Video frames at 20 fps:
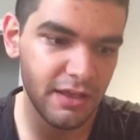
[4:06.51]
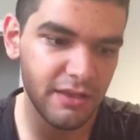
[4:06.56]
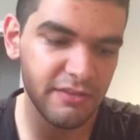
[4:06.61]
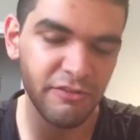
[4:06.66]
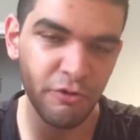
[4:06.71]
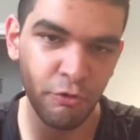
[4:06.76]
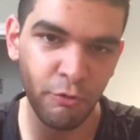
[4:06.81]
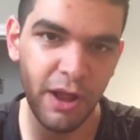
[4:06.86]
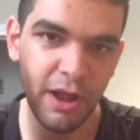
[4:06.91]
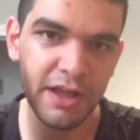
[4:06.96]

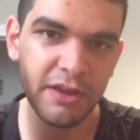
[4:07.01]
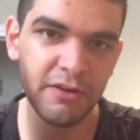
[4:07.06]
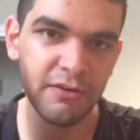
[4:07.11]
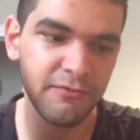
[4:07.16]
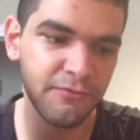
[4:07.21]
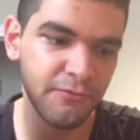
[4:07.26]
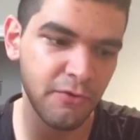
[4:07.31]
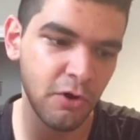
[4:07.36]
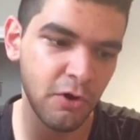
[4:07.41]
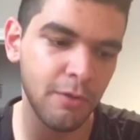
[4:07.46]
the
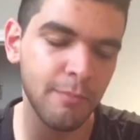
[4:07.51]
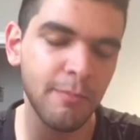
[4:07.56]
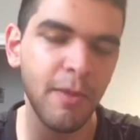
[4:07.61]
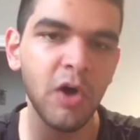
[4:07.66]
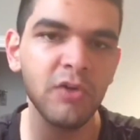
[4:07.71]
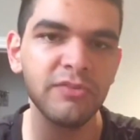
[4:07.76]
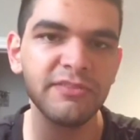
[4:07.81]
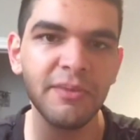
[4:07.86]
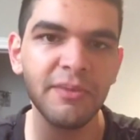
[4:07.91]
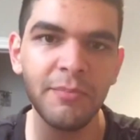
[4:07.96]
record for
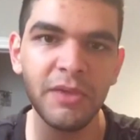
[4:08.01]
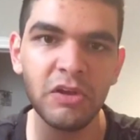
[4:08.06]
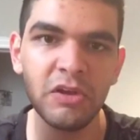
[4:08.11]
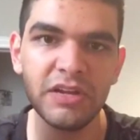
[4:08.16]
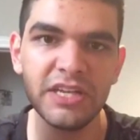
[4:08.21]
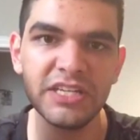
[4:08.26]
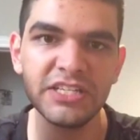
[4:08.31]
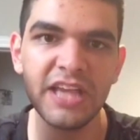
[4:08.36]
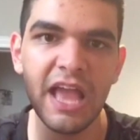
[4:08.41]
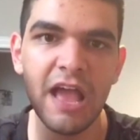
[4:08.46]
most
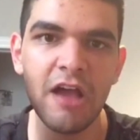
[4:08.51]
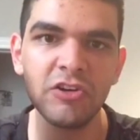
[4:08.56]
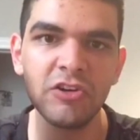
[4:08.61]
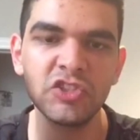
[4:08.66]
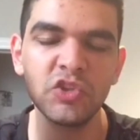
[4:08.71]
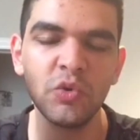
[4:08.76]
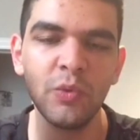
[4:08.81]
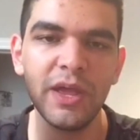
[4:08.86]
immunity challenge